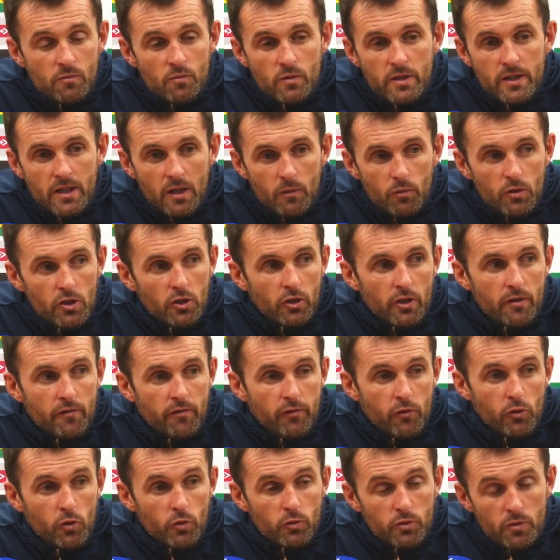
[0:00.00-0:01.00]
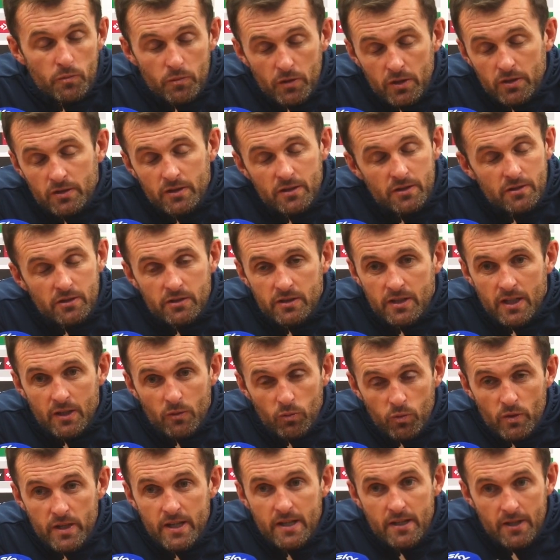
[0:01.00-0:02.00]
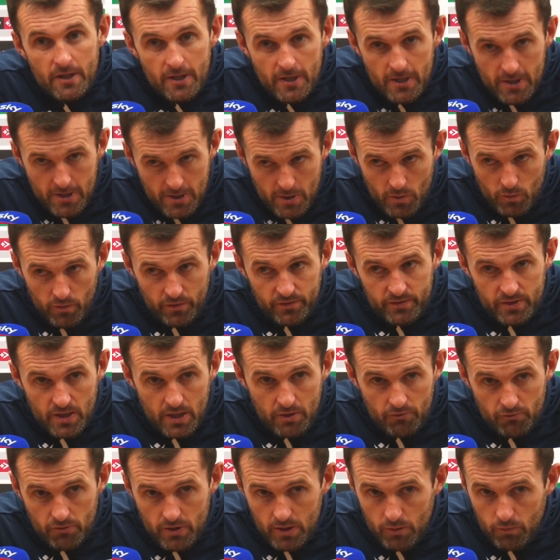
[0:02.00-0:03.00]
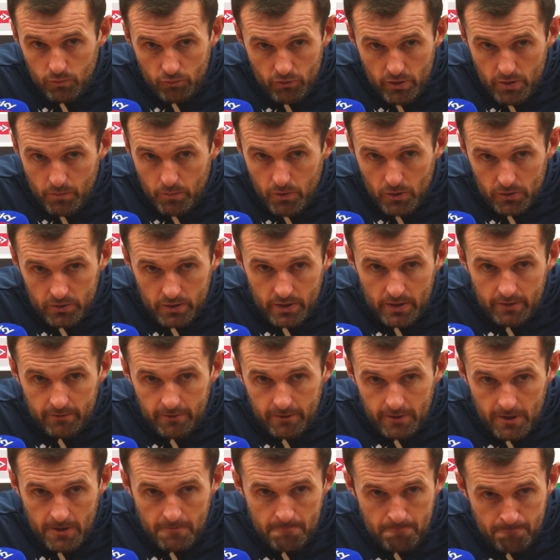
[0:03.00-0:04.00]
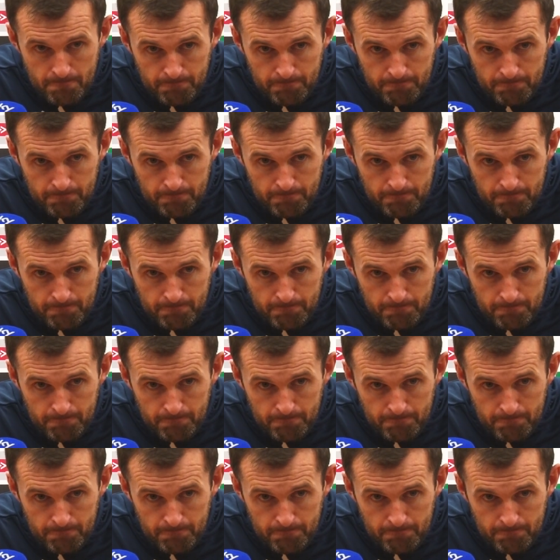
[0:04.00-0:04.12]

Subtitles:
and we're looking forward to it, because as I said, we've seen real positivity.